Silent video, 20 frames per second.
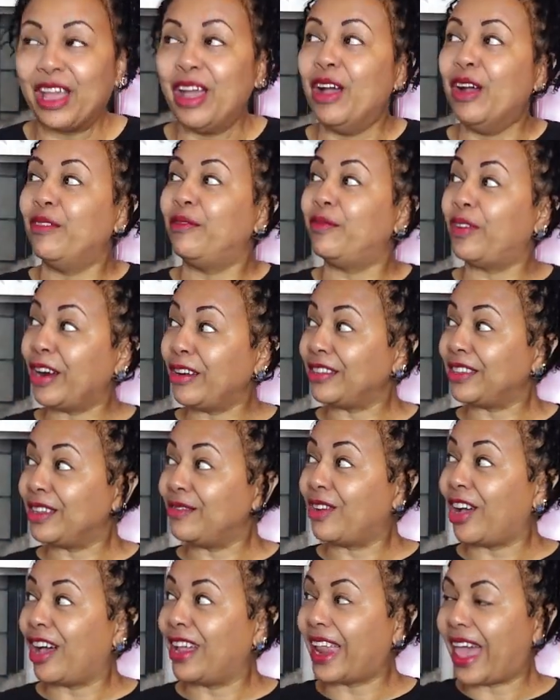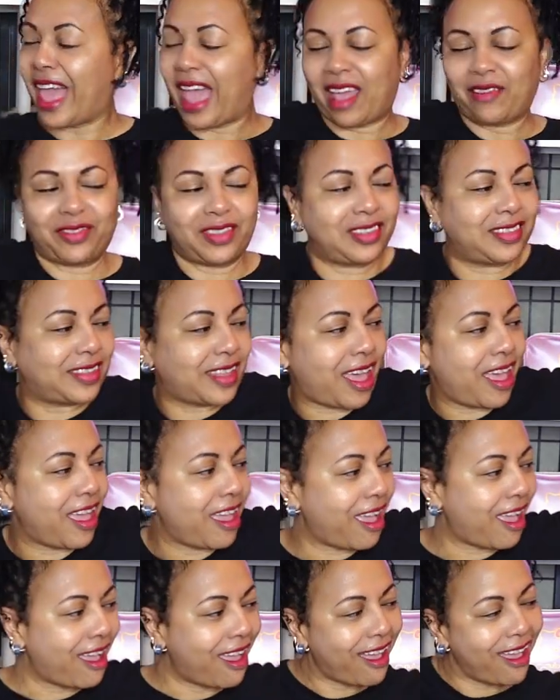First of all, I have to
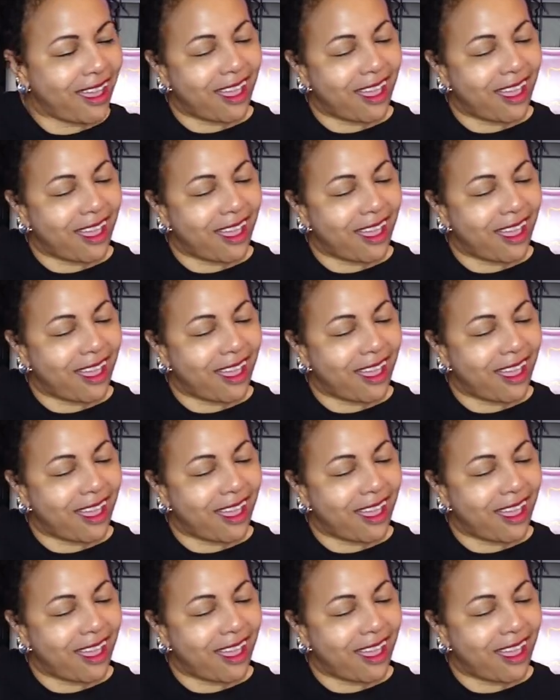say,